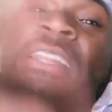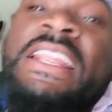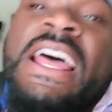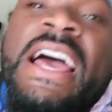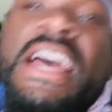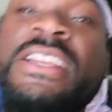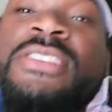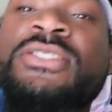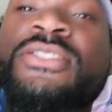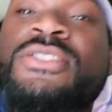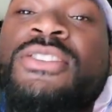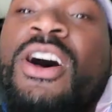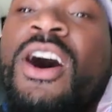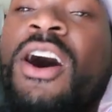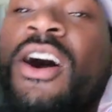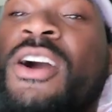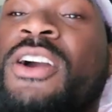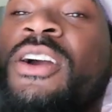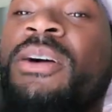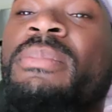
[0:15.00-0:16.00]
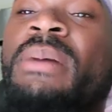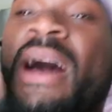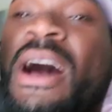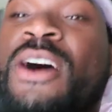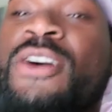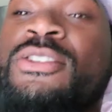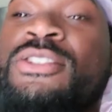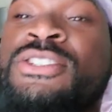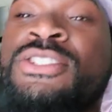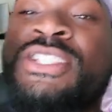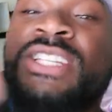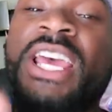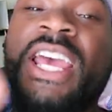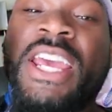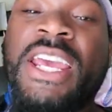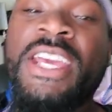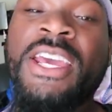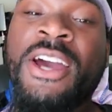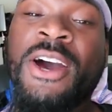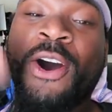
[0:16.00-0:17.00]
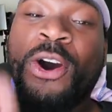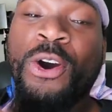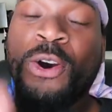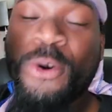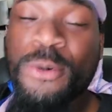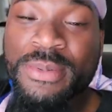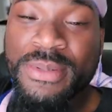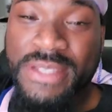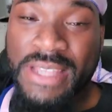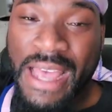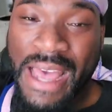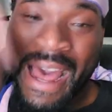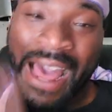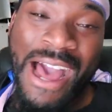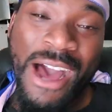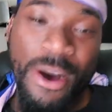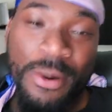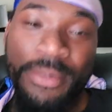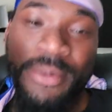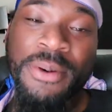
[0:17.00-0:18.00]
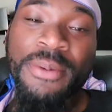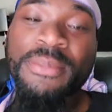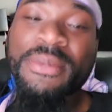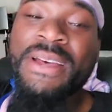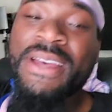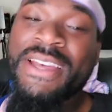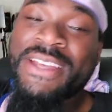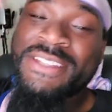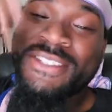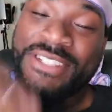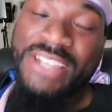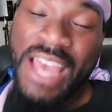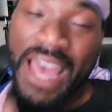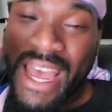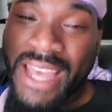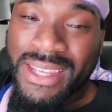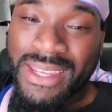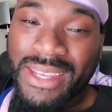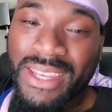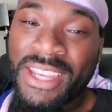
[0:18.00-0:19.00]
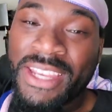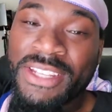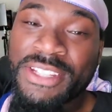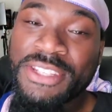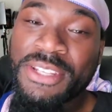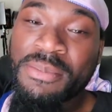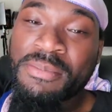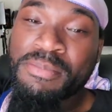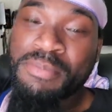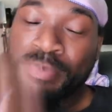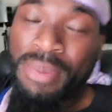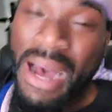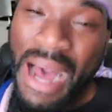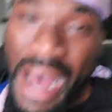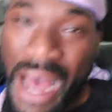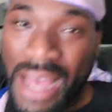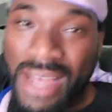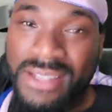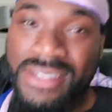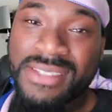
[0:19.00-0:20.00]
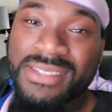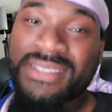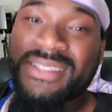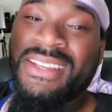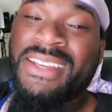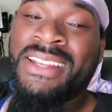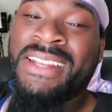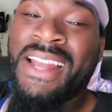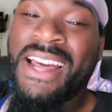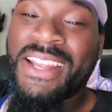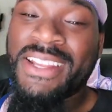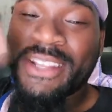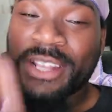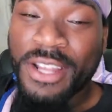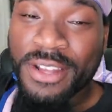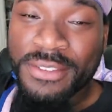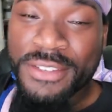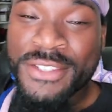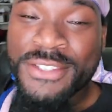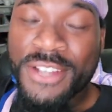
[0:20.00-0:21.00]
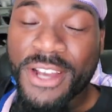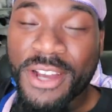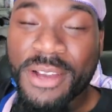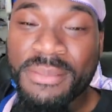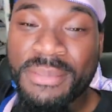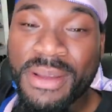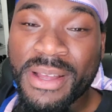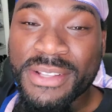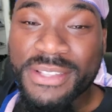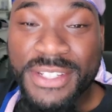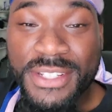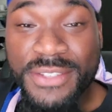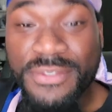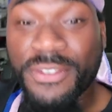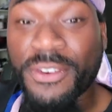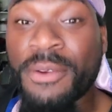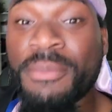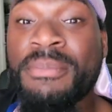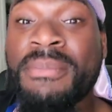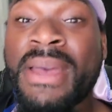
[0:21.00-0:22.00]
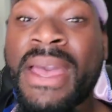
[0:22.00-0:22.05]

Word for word: Let's talk about J Hope's album, Jack in the Box. And I love to talk about this for